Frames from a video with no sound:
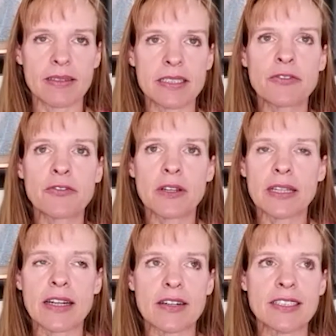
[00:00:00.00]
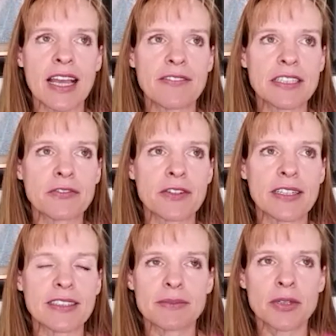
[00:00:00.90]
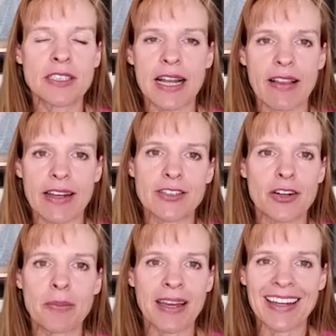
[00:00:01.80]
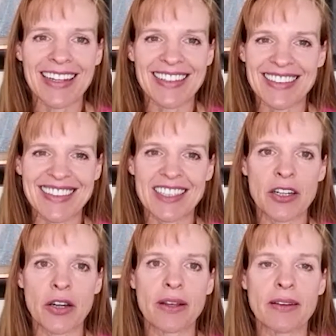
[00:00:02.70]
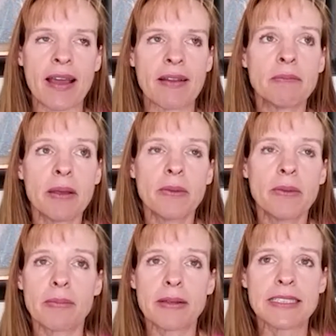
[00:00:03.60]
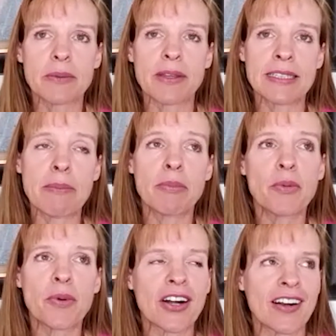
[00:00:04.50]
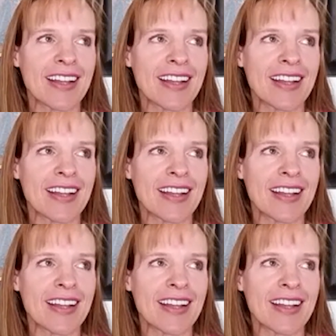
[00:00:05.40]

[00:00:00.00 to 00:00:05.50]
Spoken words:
different leaders have different personalities or opinions, you know, and people are busy with temple work.